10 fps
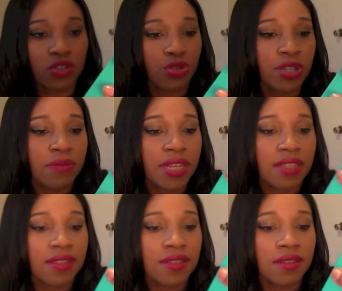
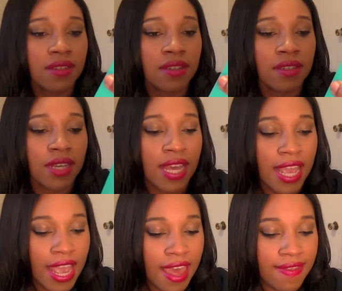treatments.
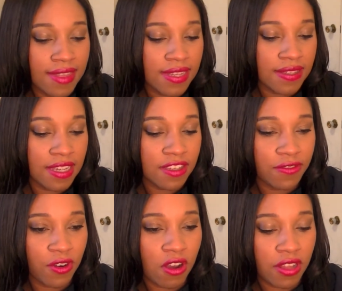And this
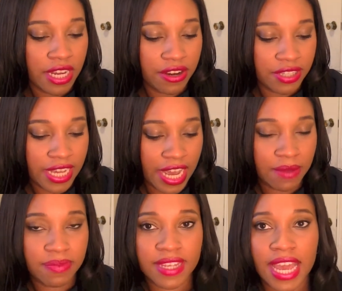is for all hair
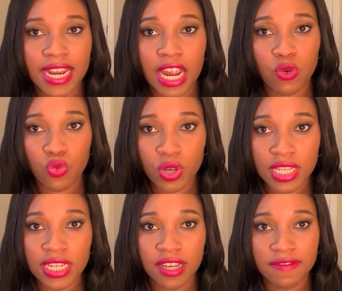types, and I
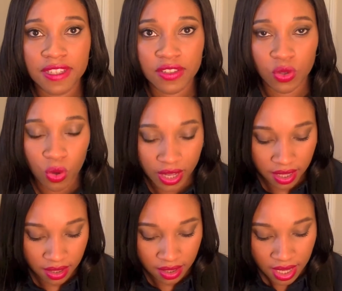really love this
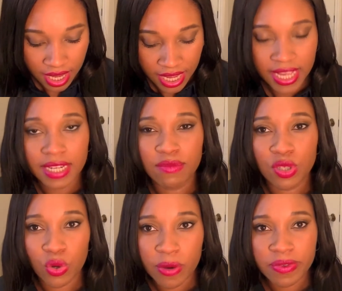oil. It
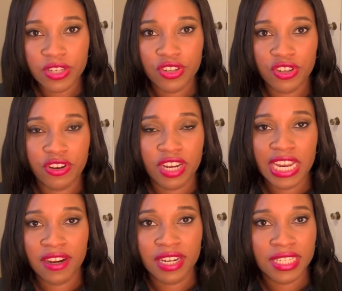absorbs into your
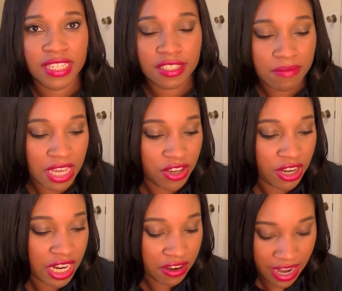hair, it doesn't make
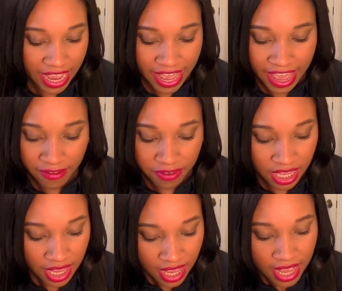your hair
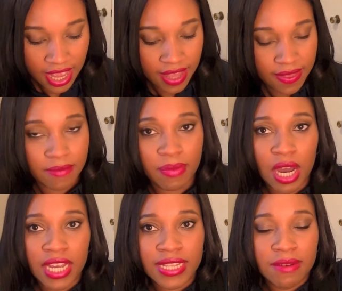heavy.
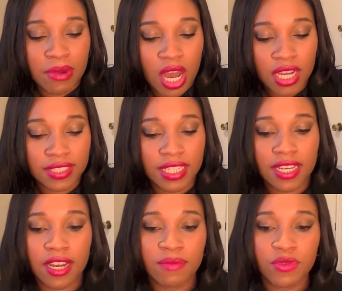In the box,
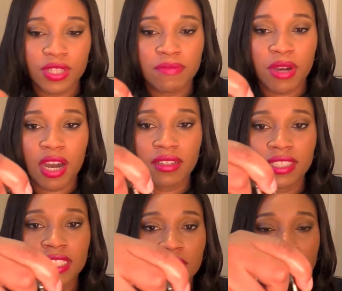it comes with the bottle
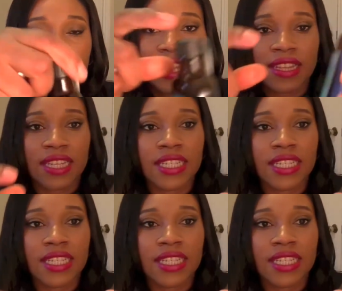that looks like